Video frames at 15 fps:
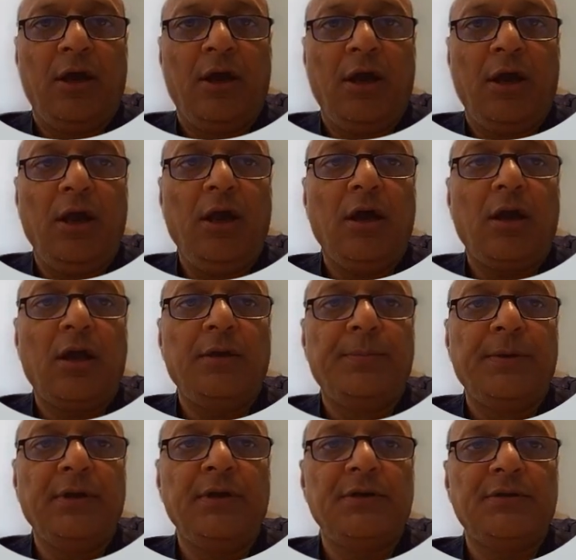Here I
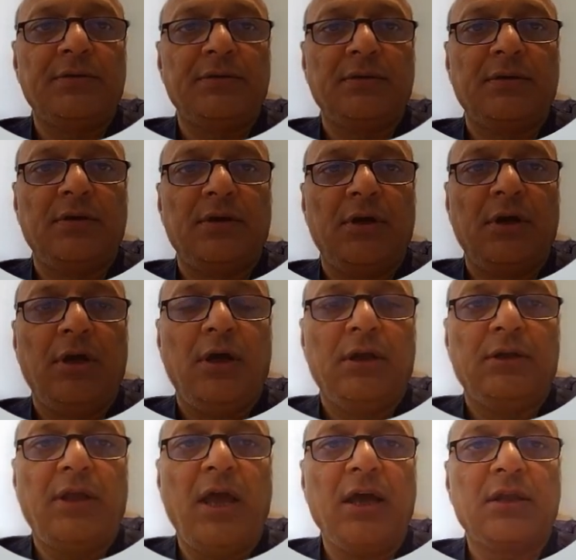finish.
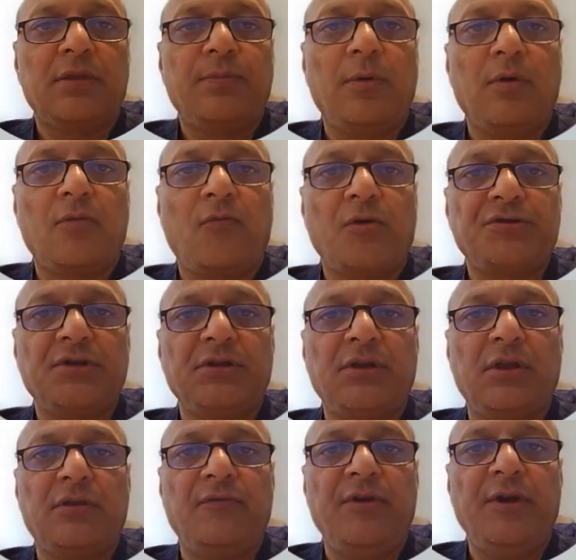Thanks for watching
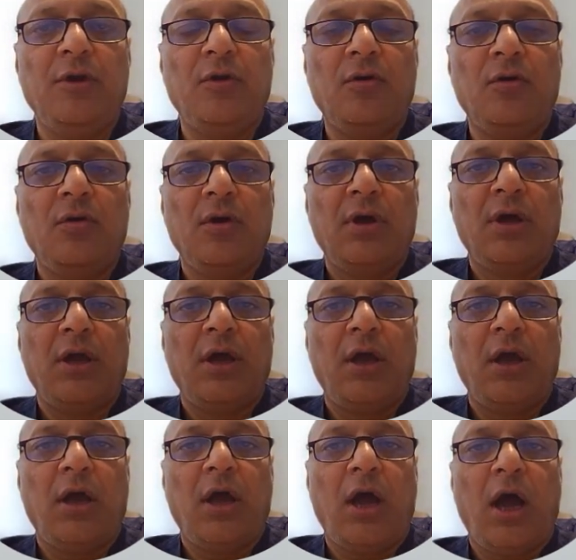this video.
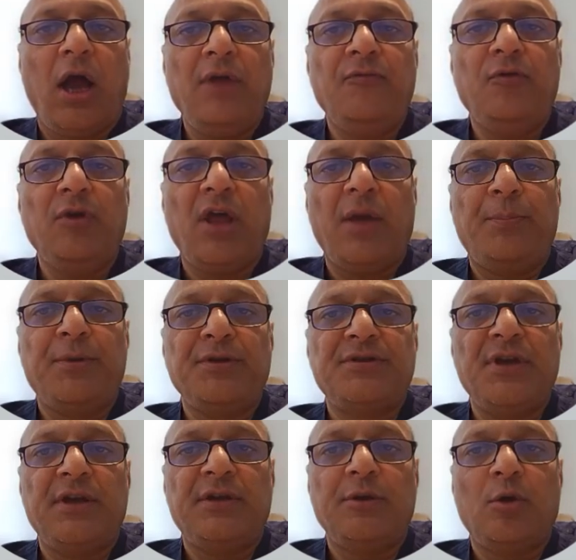I would
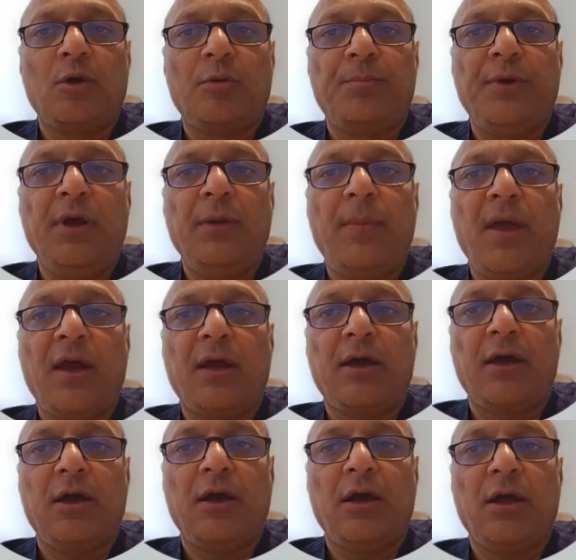appreciate your
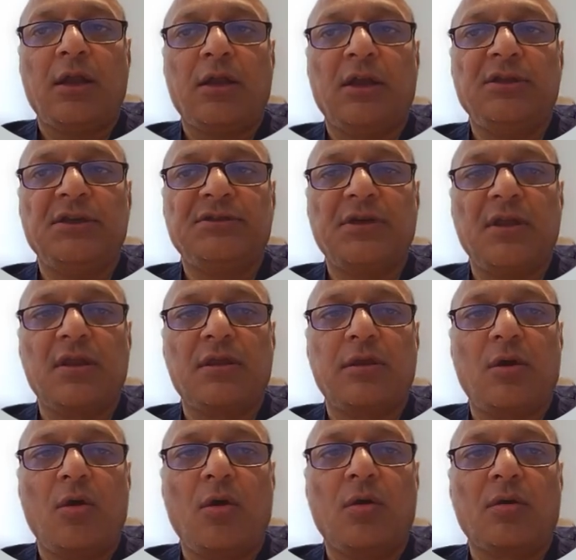feedback, suggestions
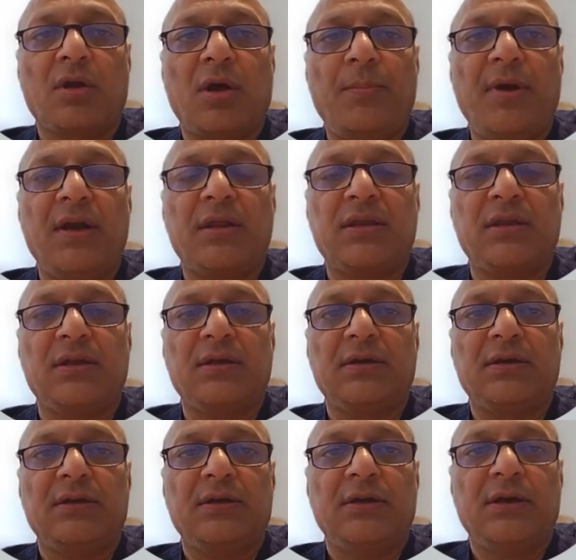or comments.
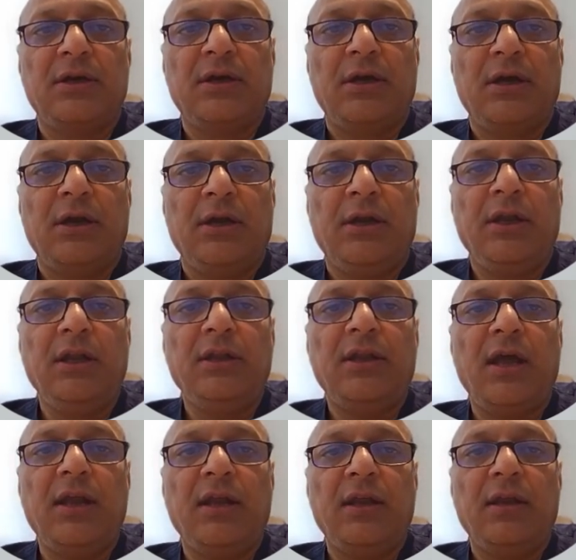Till
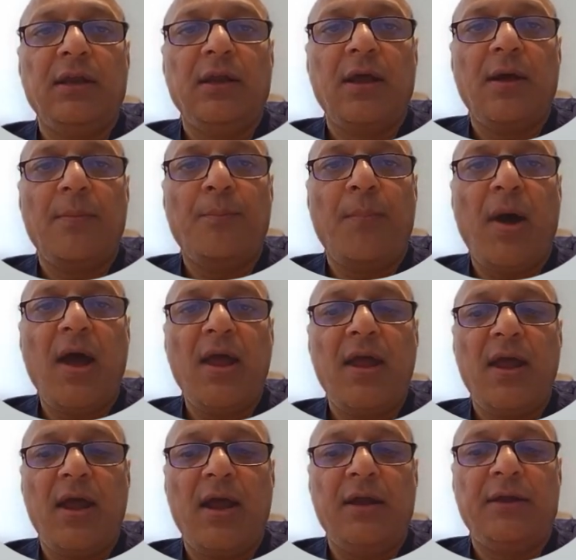then, bye
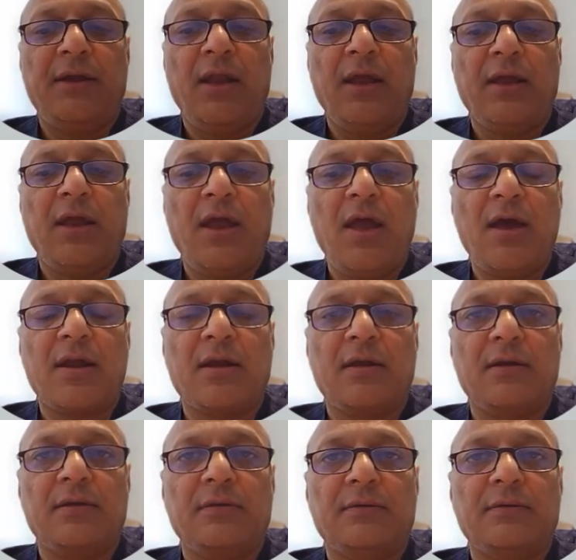and take care.